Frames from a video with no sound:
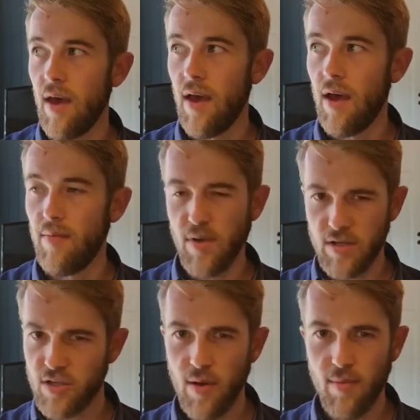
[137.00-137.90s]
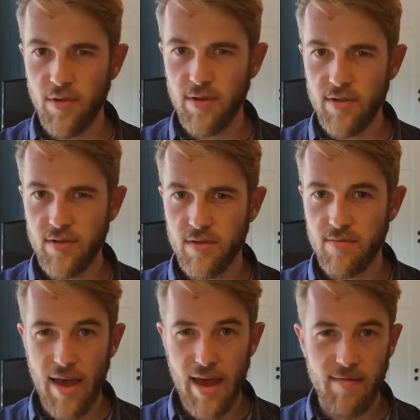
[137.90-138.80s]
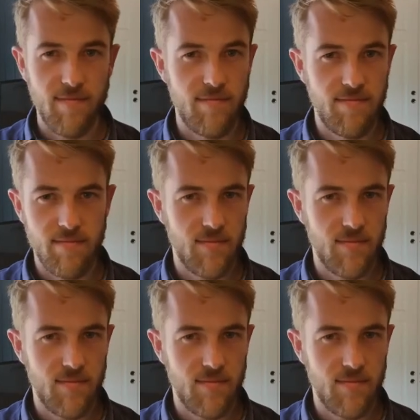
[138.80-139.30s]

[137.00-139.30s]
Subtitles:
because TOML doesn't have